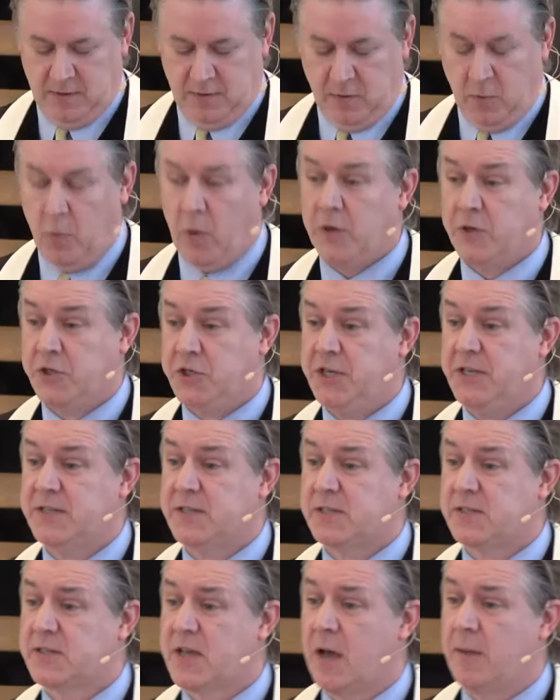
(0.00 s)
The one
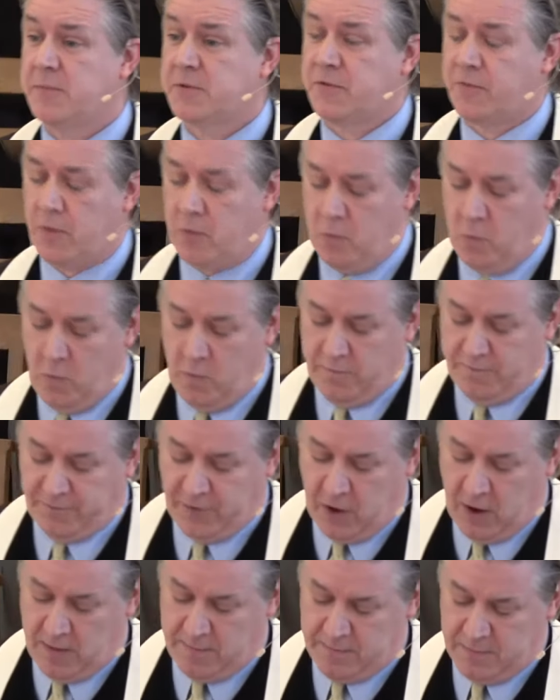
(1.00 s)
Jesus comes
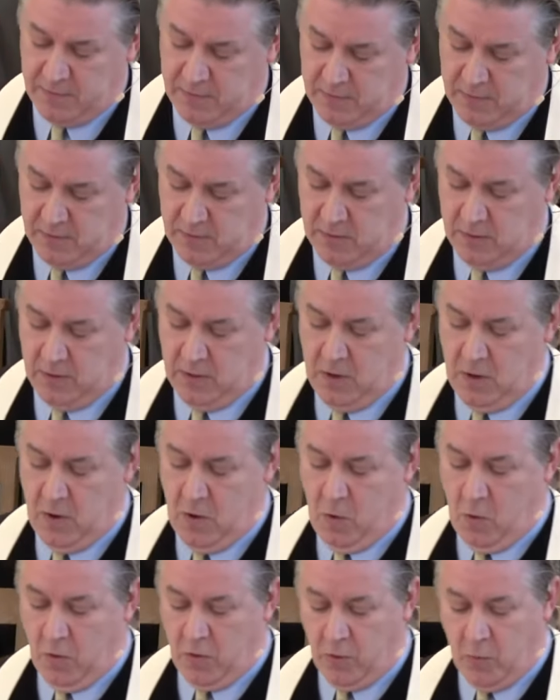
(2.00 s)
from,
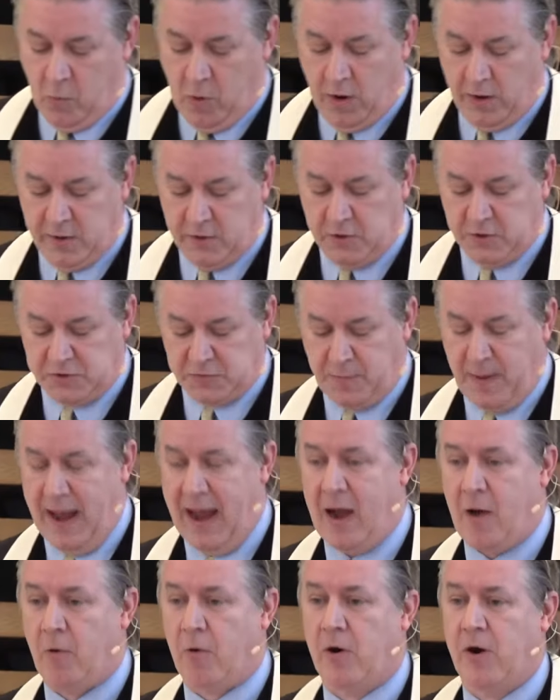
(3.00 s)
or the one whose
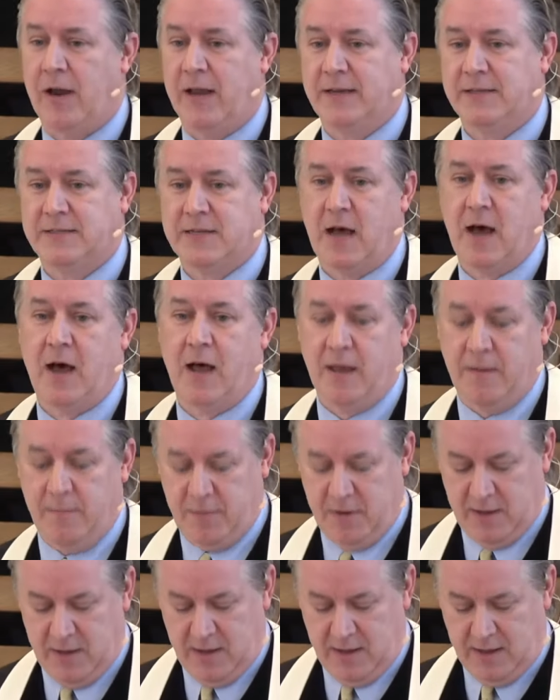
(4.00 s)
power and
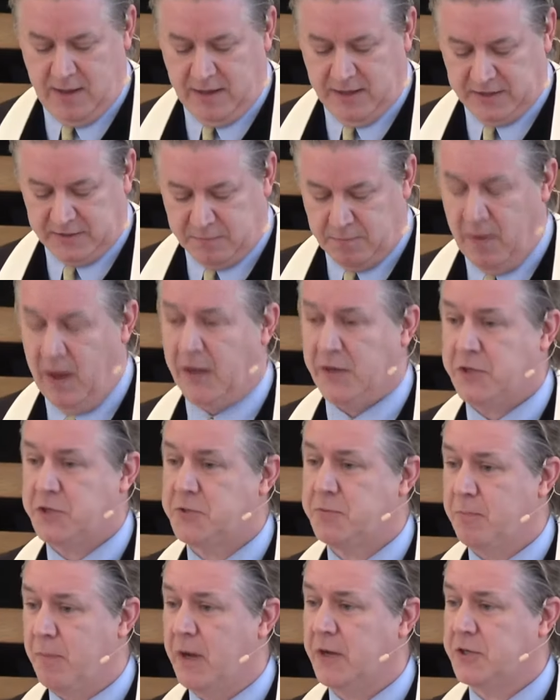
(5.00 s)
time is
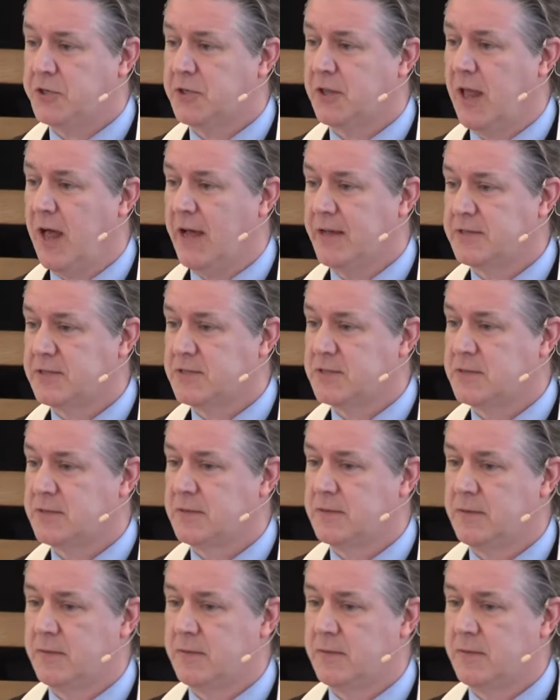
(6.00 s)
much, much less?